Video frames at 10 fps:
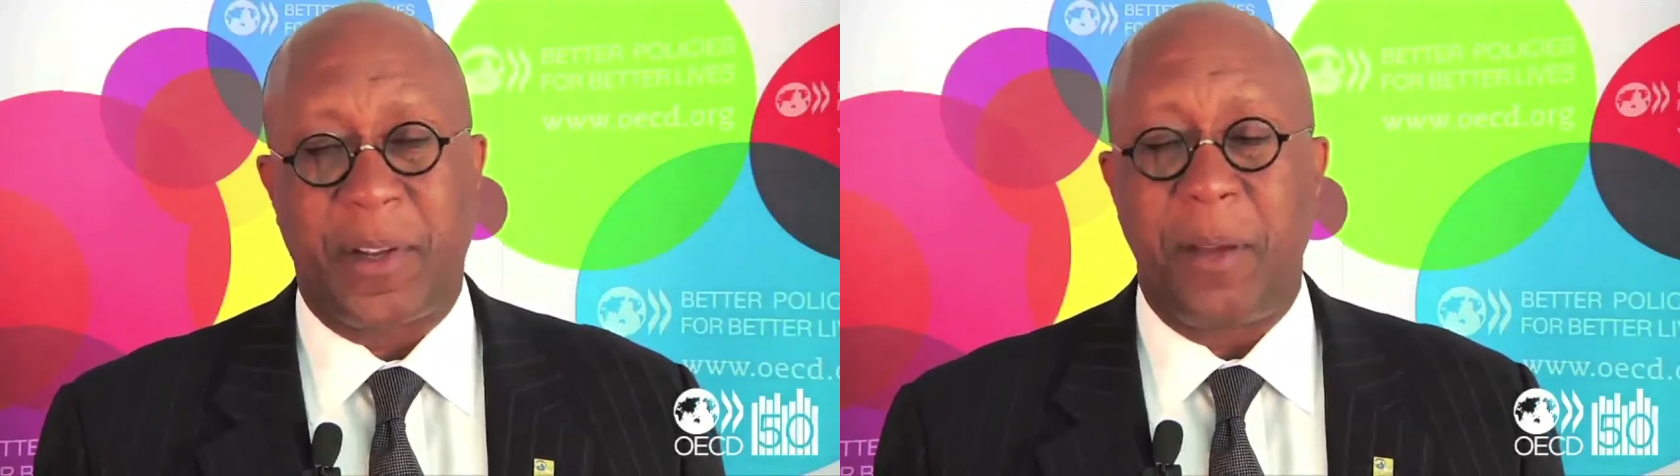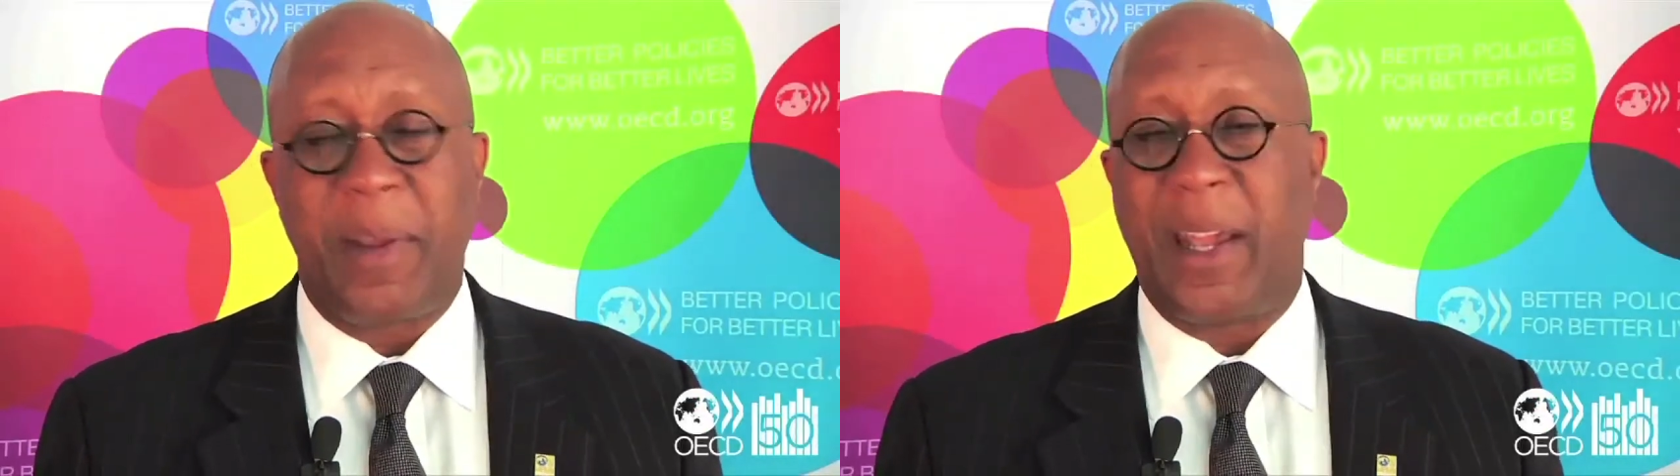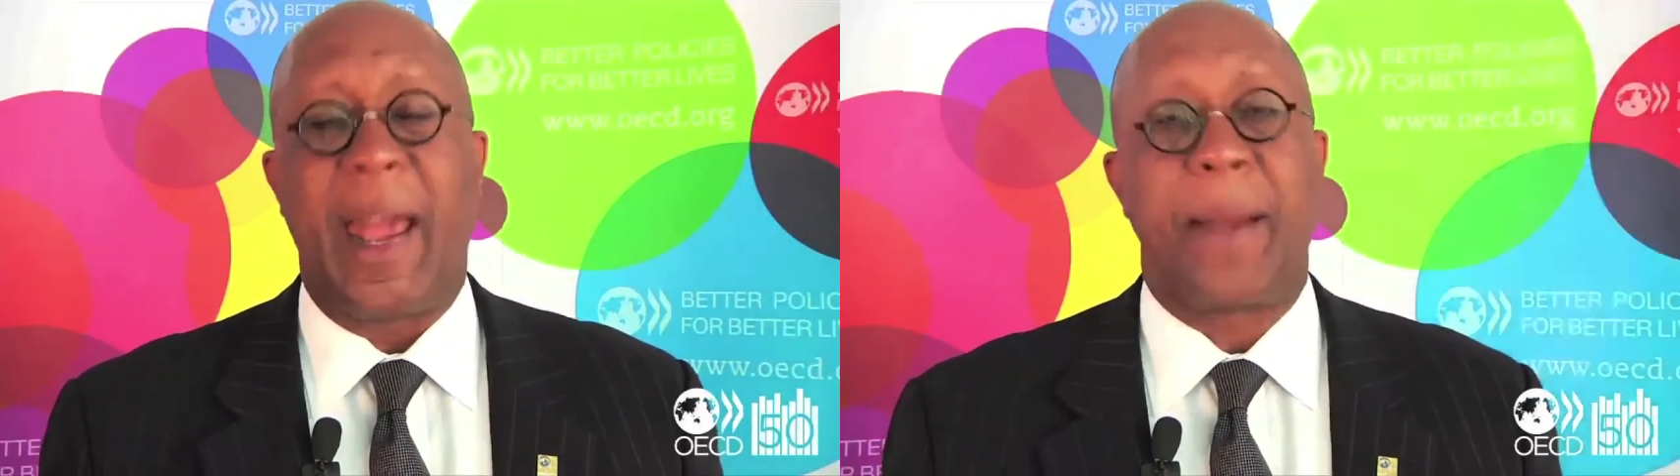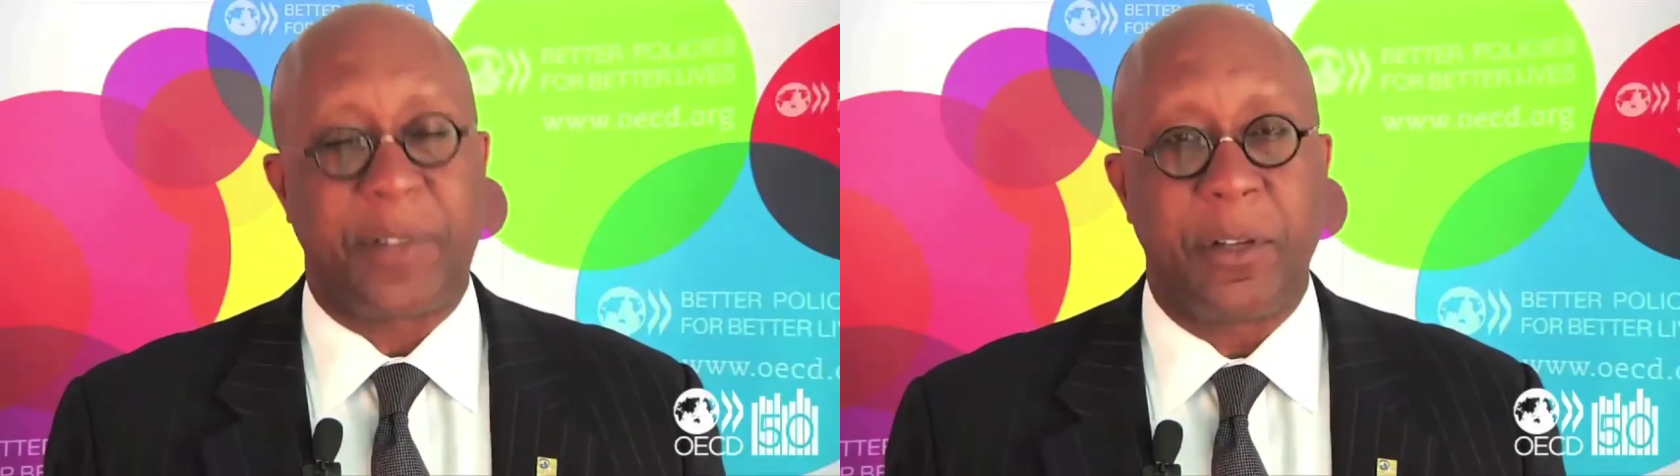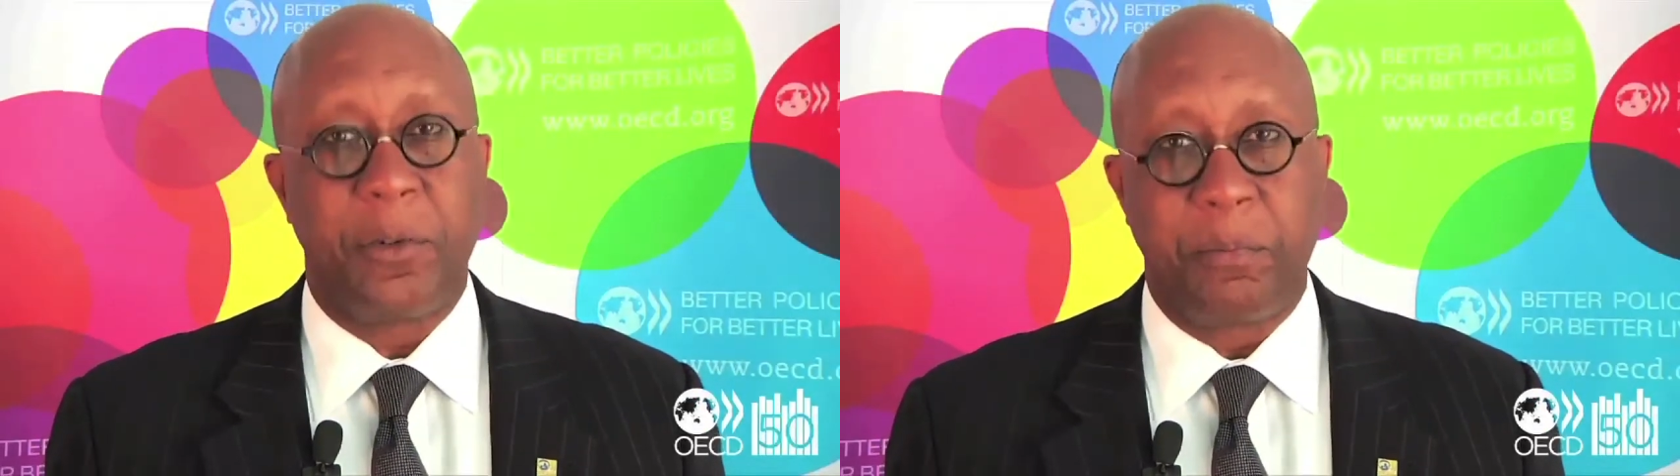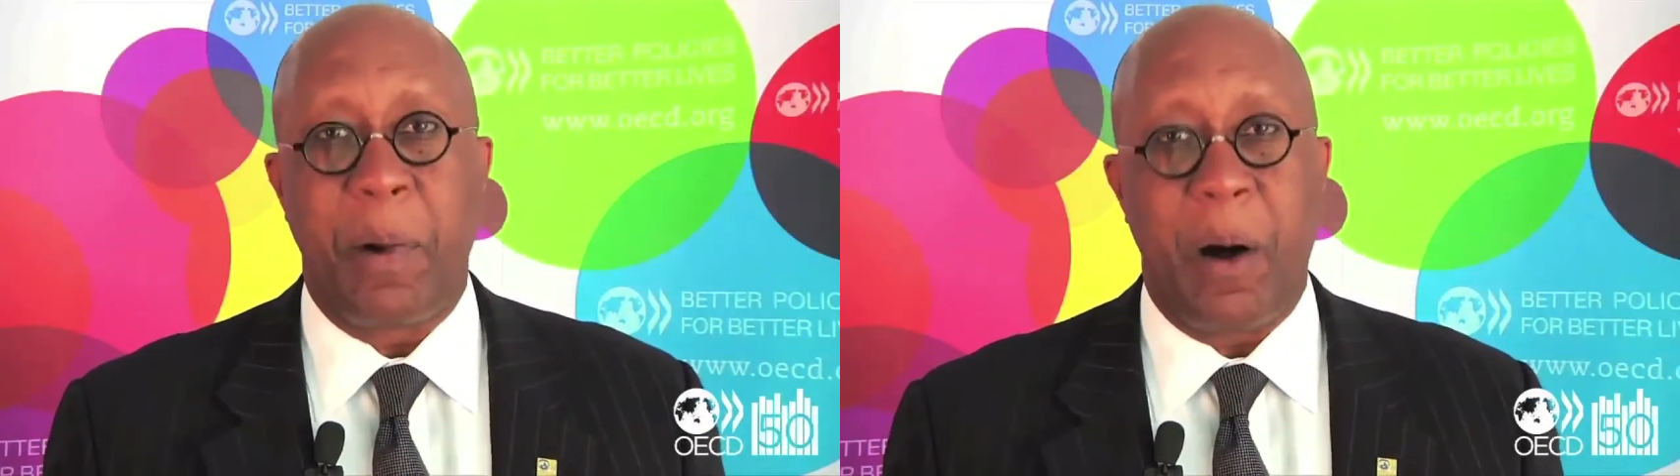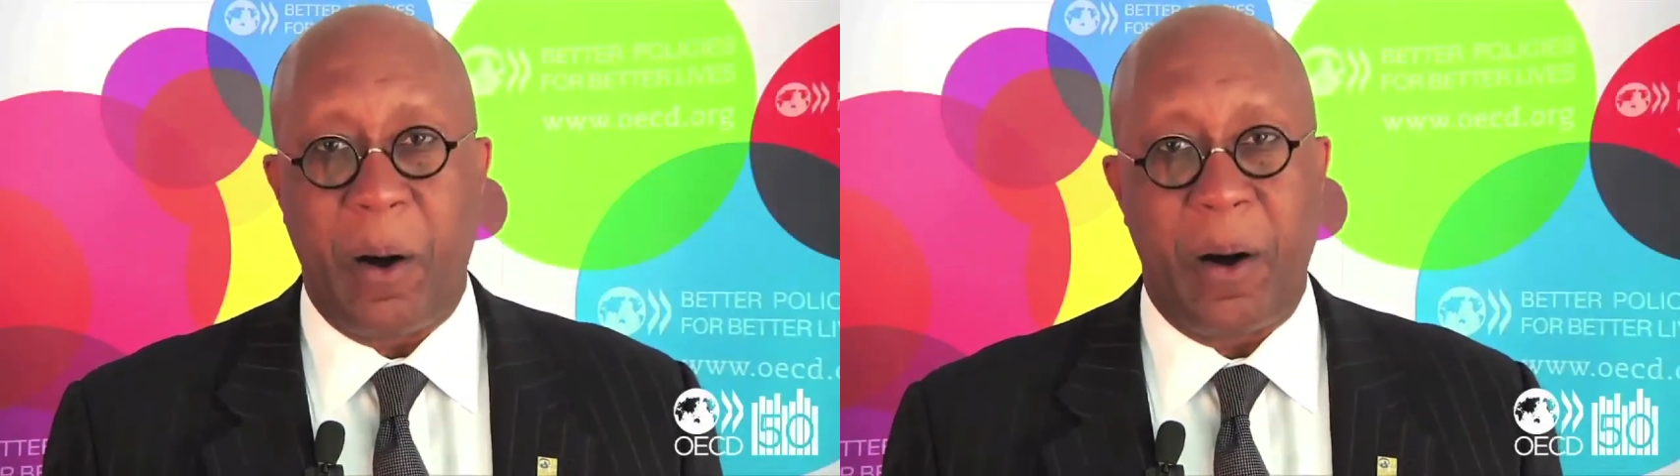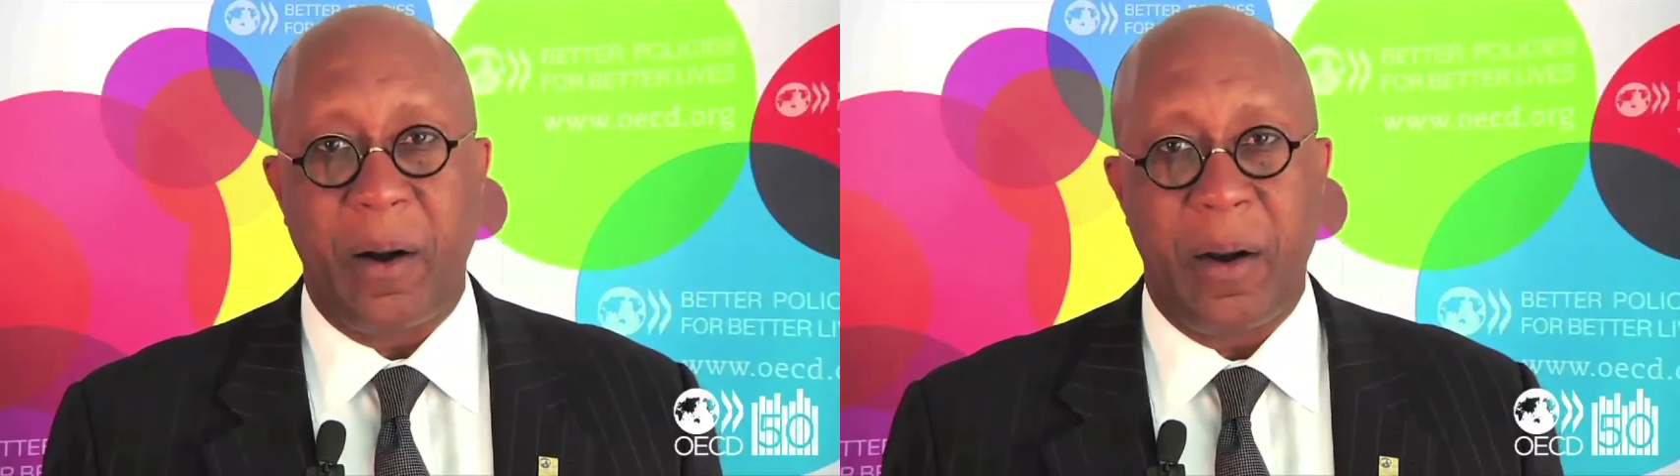can be an absolute
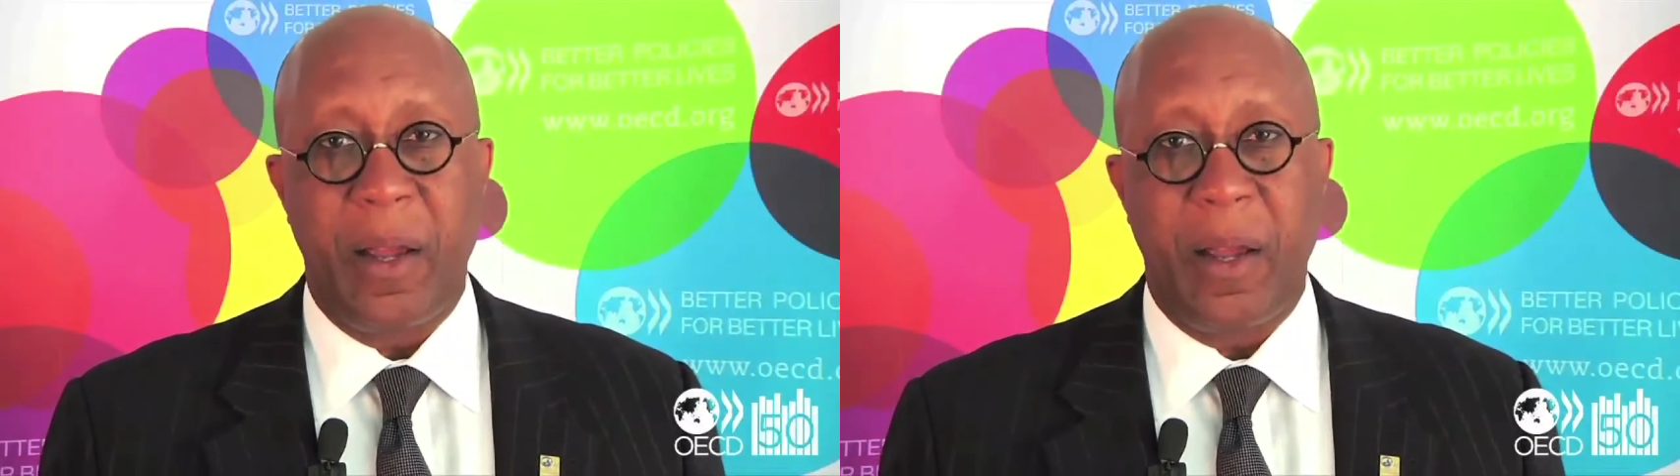bar